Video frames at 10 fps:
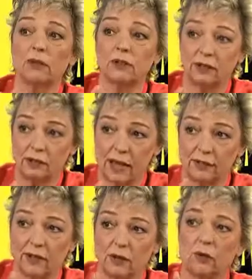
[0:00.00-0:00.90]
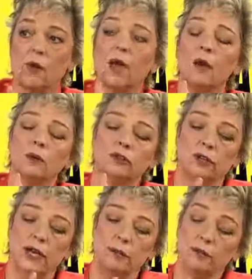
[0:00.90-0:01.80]
criticizing you, which
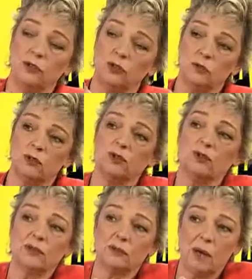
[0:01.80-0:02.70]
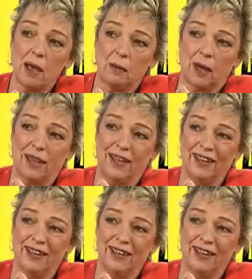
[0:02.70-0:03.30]
really means you must do things my way.